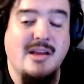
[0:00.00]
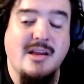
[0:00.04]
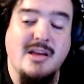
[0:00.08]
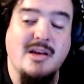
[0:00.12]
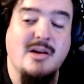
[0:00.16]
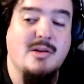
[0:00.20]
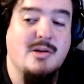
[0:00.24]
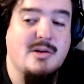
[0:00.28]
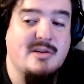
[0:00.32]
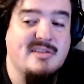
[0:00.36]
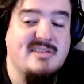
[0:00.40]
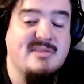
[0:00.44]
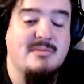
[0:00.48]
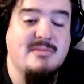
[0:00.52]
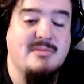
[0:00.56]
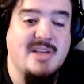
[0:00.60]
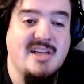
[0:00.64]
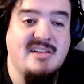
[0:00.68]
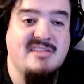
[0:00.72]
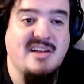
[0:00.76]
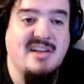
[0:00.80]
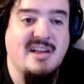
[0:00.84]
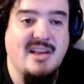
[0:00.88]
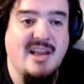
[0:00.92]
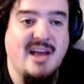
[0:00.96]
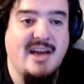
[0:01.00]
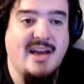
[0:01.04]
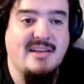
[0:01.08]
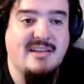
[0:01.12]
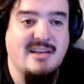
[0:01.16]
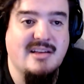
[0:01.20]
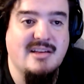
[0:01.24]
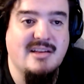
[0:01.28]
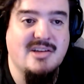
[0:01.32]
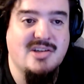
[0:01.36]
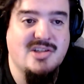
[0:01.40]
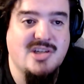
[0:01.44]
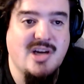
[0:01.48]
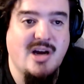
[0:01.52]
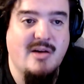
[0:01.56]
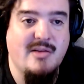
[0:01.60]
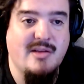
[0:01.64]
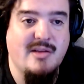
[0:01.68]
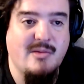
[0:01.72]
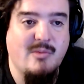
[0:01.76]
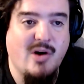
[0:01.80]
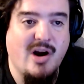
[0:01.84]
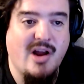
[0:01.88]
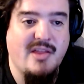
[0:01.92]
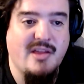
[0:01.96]
there's some things I liked in the show
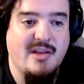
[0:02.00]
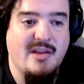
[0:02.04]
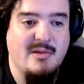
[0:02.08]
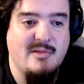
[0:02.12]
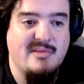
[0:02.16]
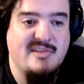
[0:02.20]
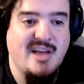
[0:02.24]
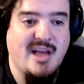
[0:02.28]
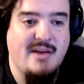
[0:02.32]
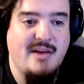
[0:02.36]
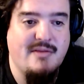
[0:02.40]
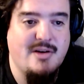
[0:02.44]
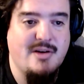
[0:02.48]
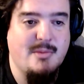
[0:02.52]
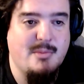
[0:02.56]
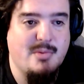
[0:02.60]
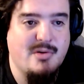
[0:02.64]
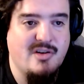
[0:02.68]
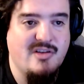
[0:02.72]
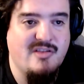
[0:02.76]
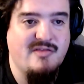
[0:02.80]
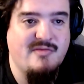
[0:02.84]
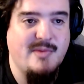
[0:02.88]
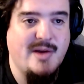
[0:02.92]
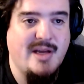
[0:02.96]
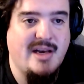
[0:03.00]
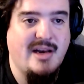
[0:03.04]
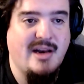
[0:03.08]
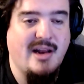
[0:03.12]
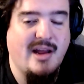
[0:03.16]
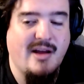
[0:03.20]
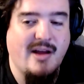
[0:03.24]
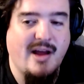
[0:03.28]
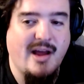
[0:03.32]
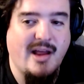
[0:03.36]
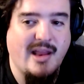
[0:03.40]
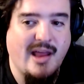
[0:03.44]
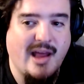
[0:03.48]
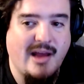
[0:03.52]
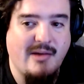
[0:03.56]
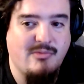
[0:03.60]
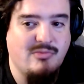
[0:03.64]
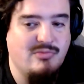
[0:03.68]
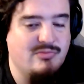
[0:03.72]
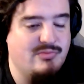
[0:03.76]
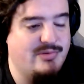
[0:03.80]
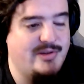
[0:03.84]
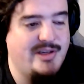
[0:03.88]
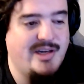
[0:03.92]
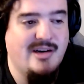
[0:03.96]
where I thought it was kind of an improvement.
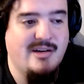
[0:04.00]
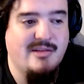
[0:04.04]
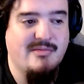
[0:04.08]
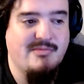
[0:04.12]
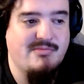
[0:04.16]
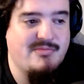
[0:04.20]
And